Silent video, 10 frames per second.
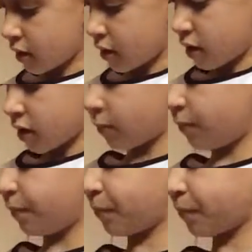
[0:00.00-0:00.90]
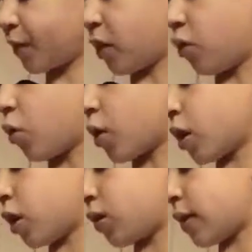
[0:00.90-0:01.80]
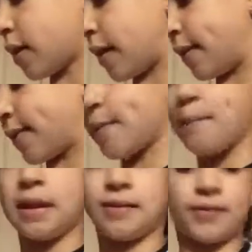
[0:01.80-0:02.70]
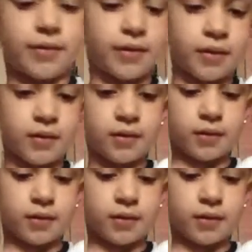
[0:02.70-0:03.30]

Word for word: um, a quarter, and some mints.